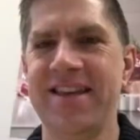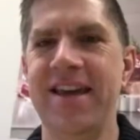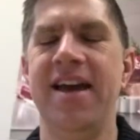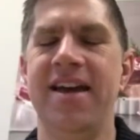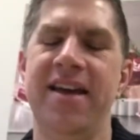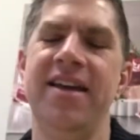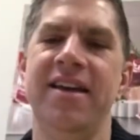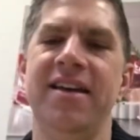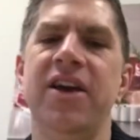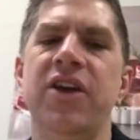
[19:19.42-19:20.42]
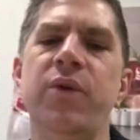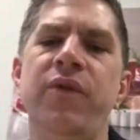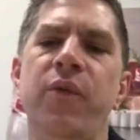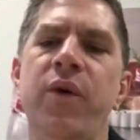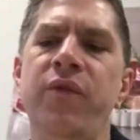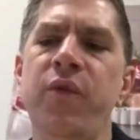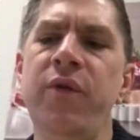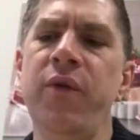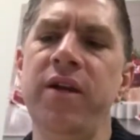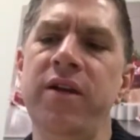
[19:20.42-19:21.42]
Yeah, because
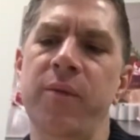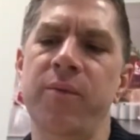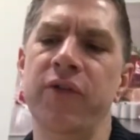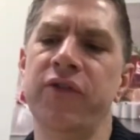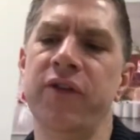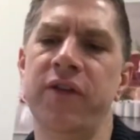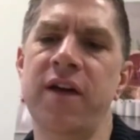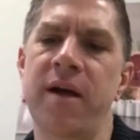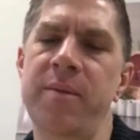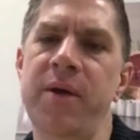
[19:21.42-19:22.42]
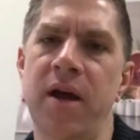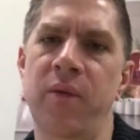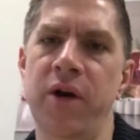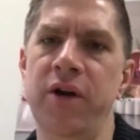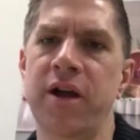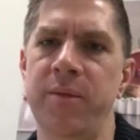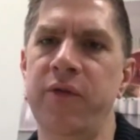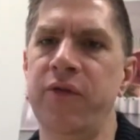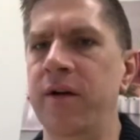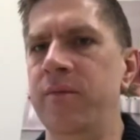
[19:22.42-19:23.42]
we run different promotions all the time depending on where you're
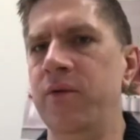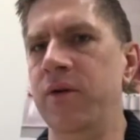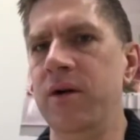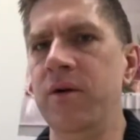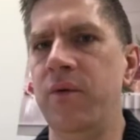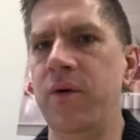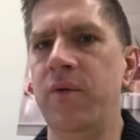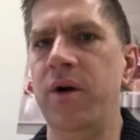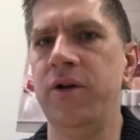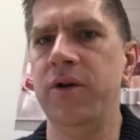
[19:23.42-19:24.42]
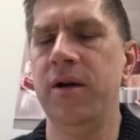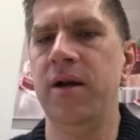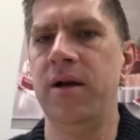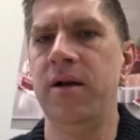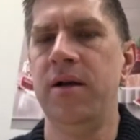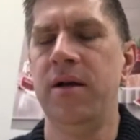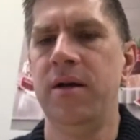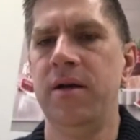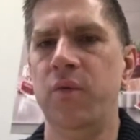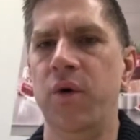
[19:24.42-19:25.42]
coming from or what you're
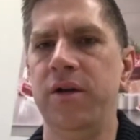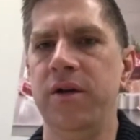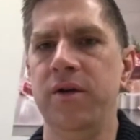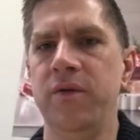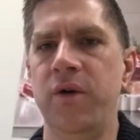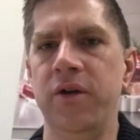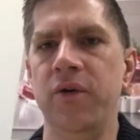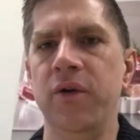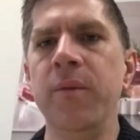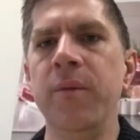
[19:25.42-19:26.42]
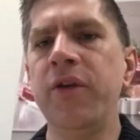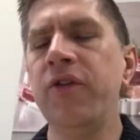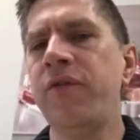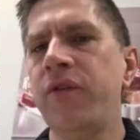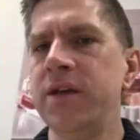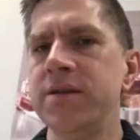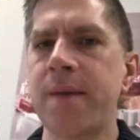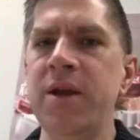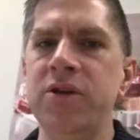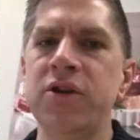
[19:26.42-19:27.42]
ordering. But there definitely is.
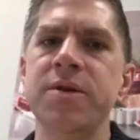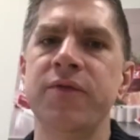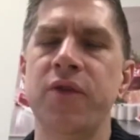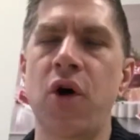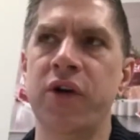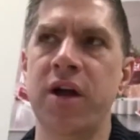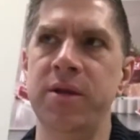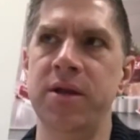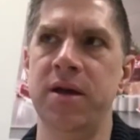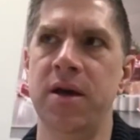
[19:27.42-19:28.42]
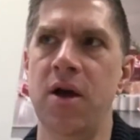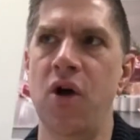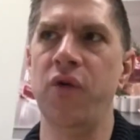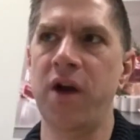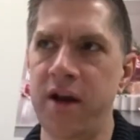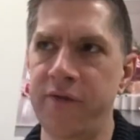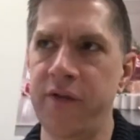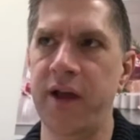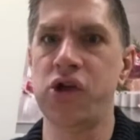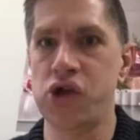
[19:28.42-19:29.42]
I mean, in terms of overcoming the overhead of
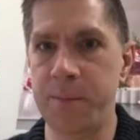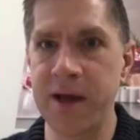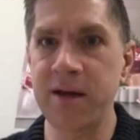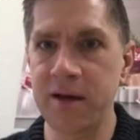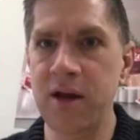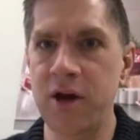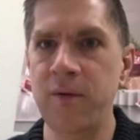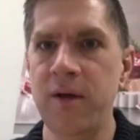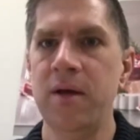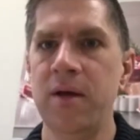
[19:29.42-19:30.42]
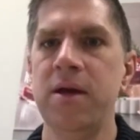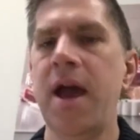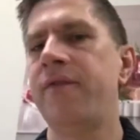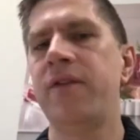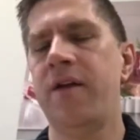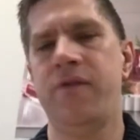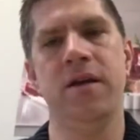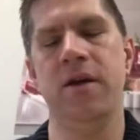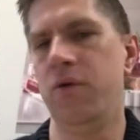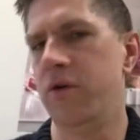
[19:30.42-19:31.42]
like shipping, you have to have
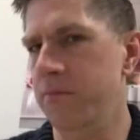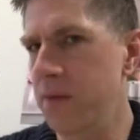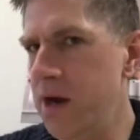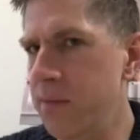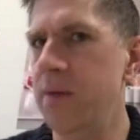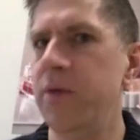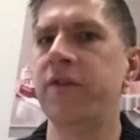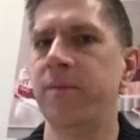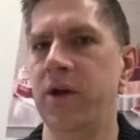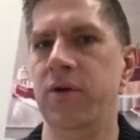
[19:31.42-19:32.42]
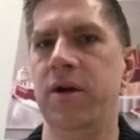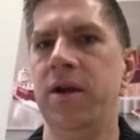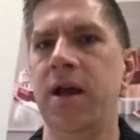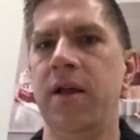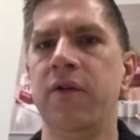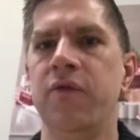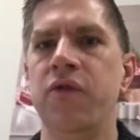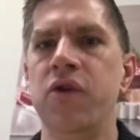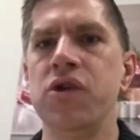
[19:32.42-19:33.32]
like an order minimum or something in order to get like a free